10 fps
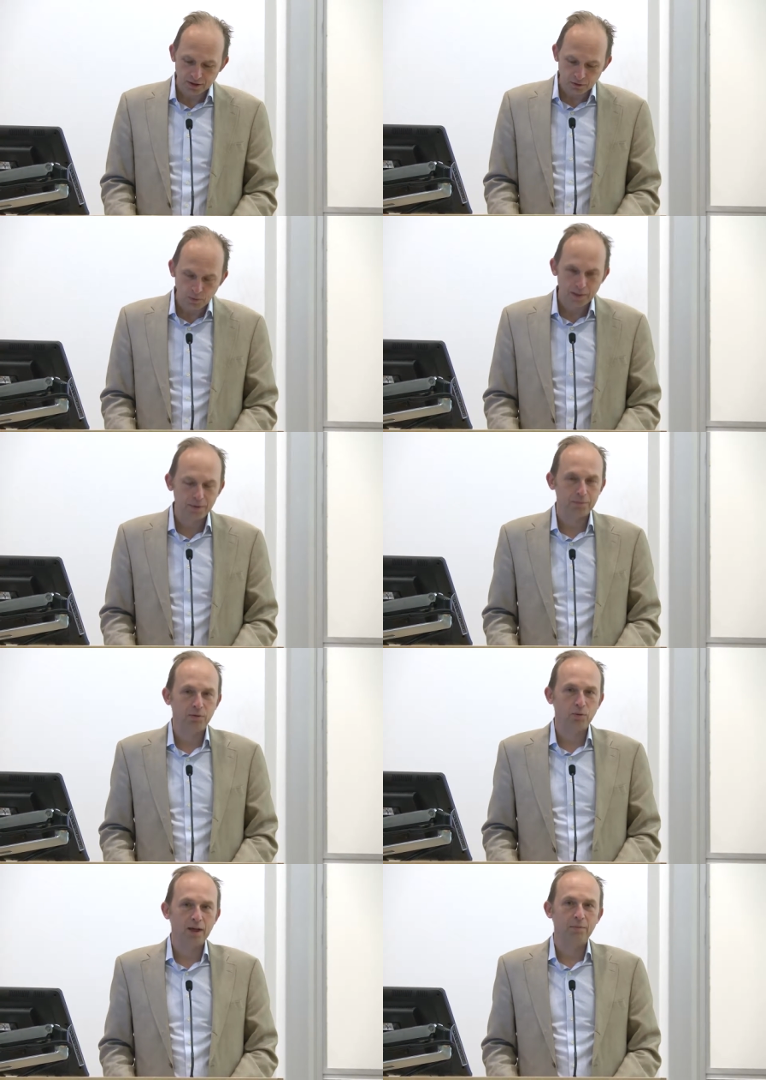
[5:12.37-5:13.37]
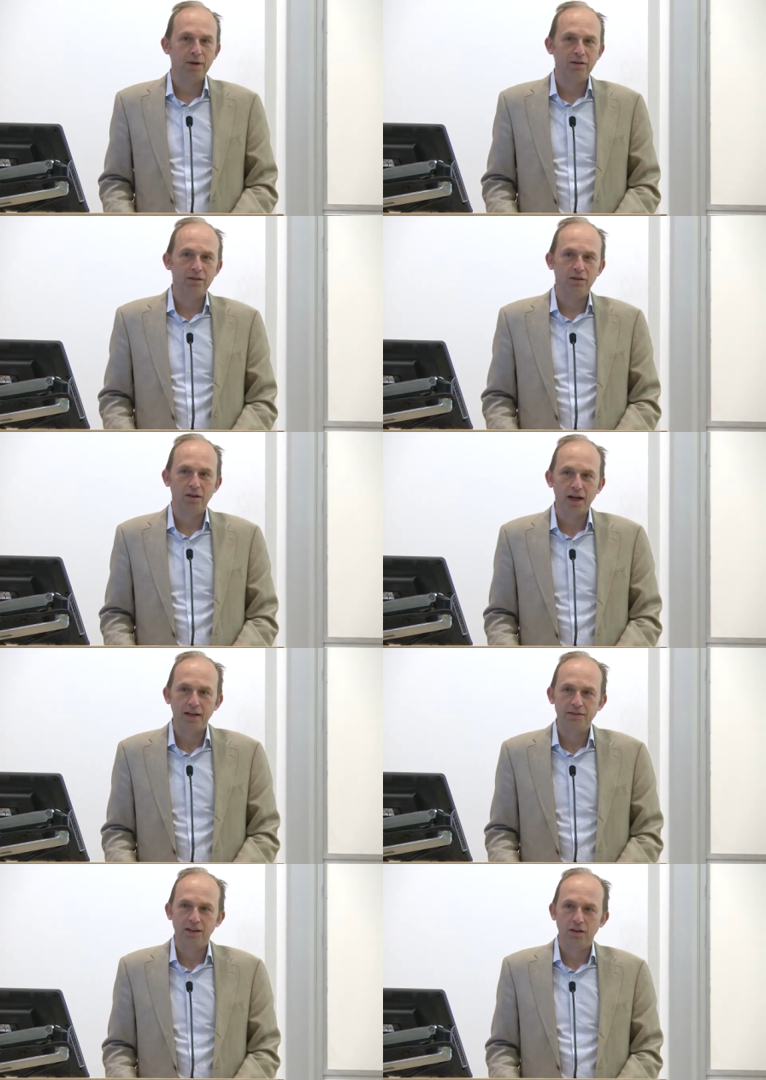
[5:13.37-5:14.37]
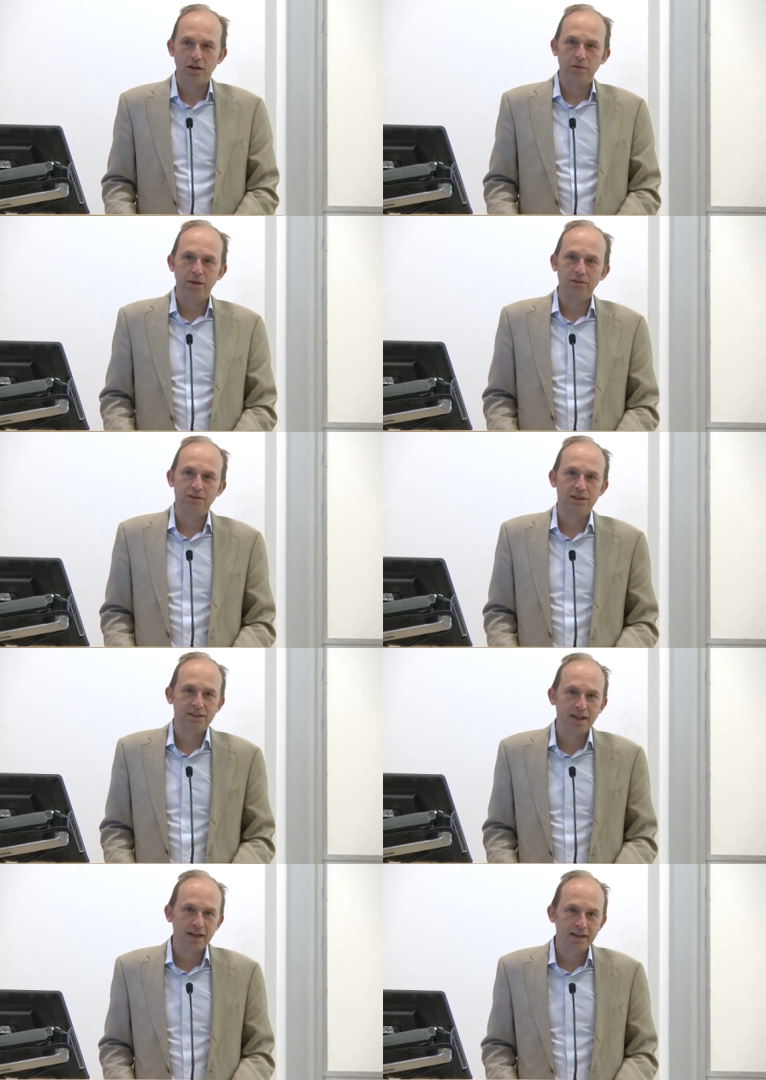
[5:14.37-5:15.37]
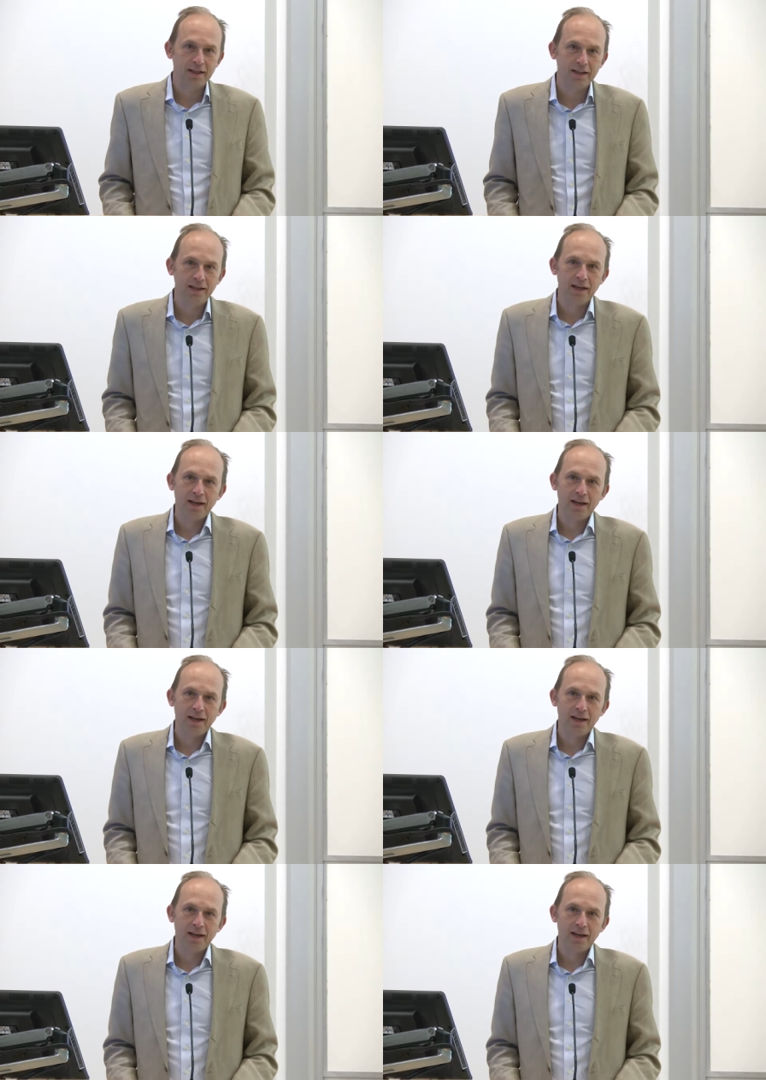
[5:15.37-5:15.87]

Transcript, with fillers: the way people went about their lives and thought about society